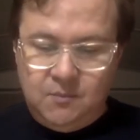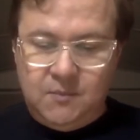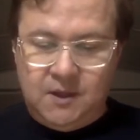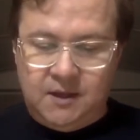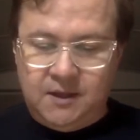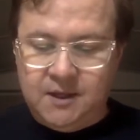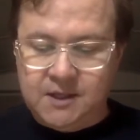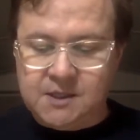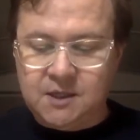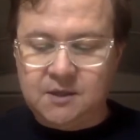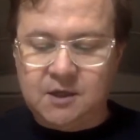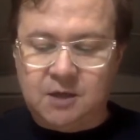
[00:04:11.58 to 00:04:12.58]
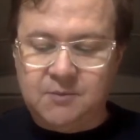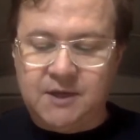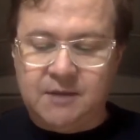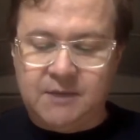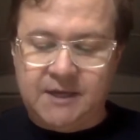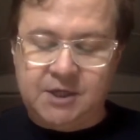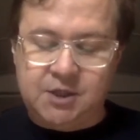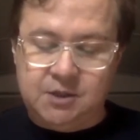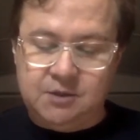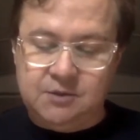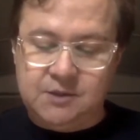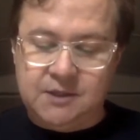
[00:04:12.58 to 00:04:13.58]
it's not uncommon that I might actually use
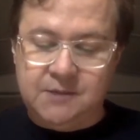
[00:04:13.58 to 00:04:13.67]
a